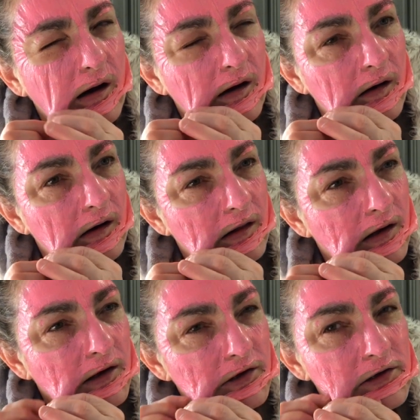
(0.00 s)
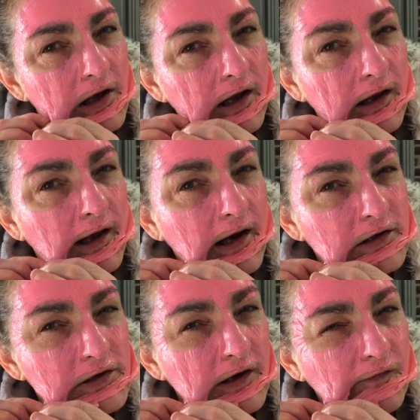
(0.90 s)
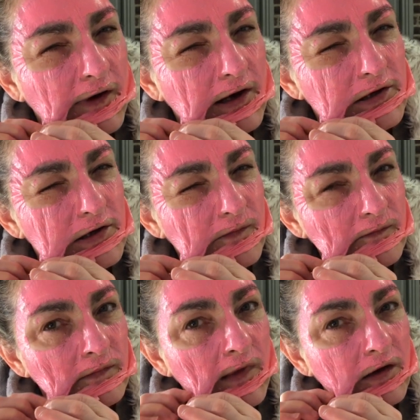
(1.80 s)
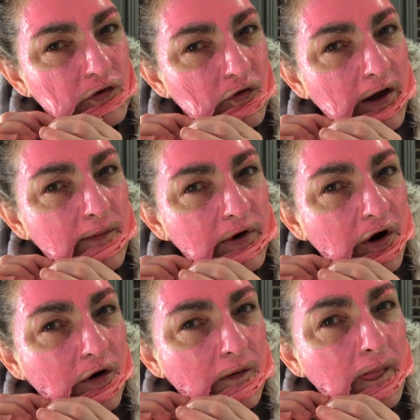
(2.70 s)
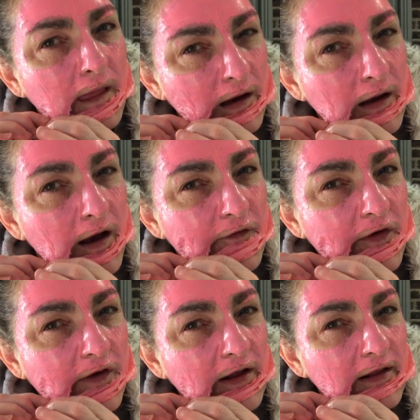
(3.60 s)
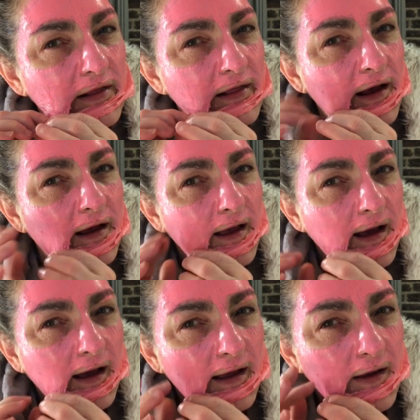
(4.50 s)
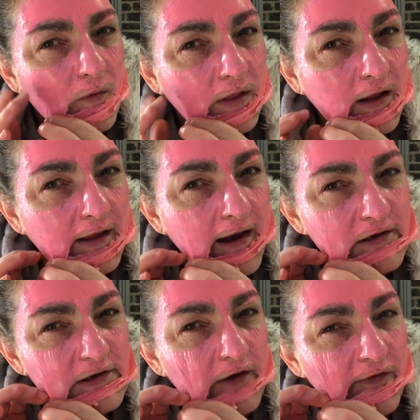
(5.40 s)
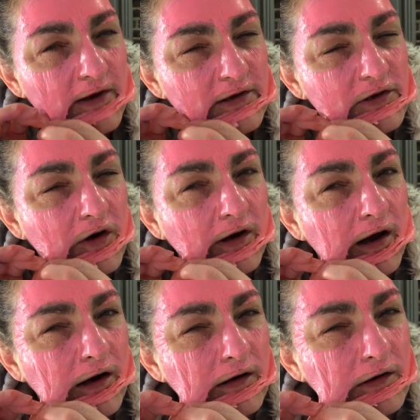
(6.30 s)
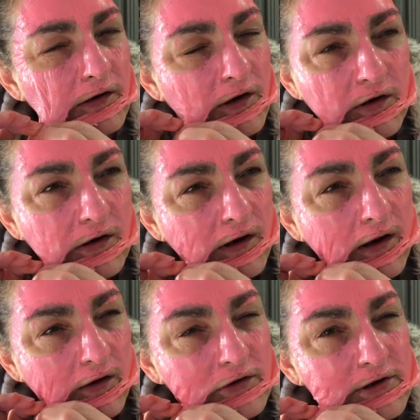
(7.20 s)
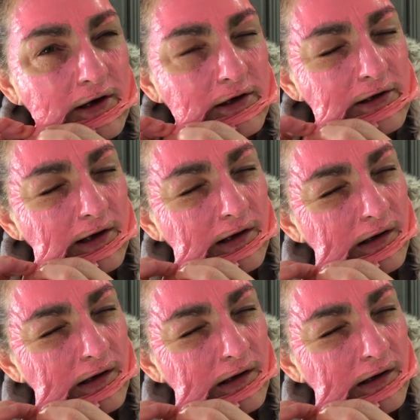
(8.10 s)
Oh, just the little hairs in your face. Don't get me wrong. If you've got little hairs in your face, it's going to hurt. Seriously.